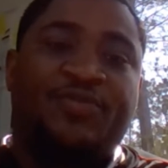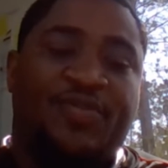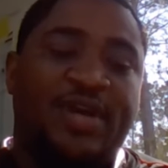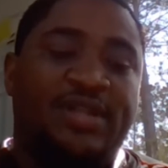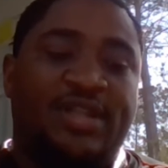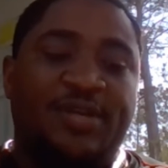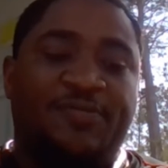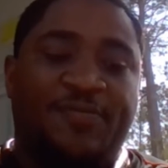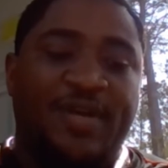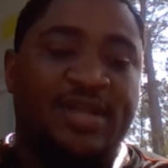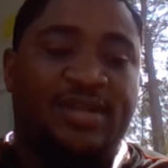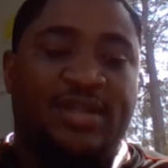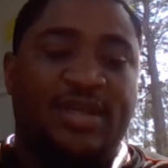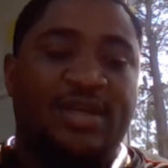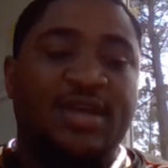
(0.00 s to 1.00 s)
50,
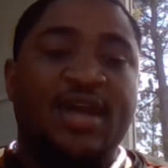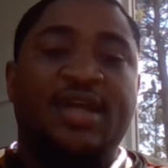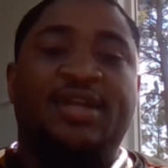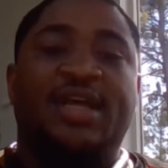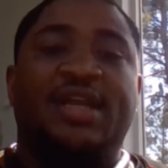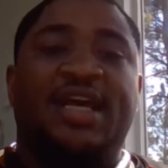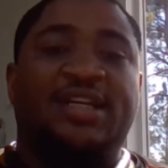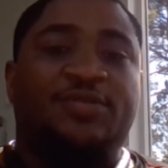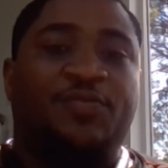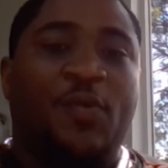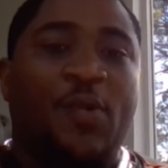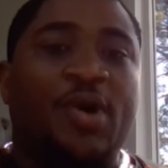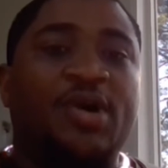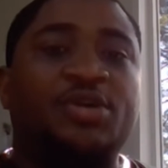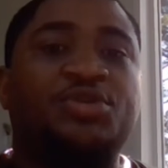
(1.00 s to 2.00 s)
50, then that's
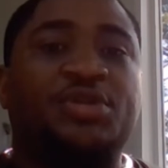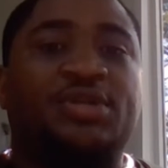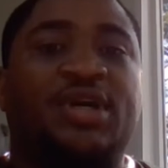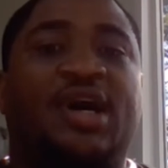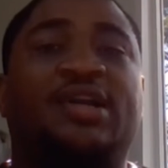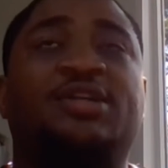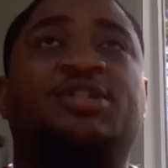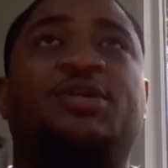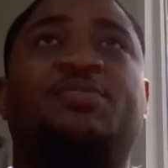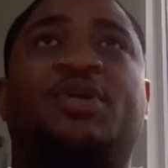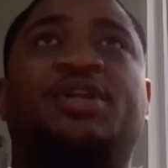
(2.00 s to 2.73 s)
$400 a